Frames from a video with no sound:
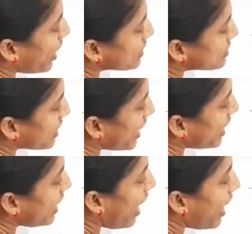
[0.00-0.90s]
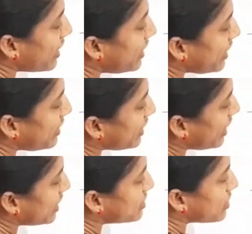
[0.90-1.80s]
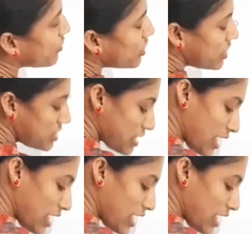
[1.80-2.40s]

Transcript: acyl adenylate. What is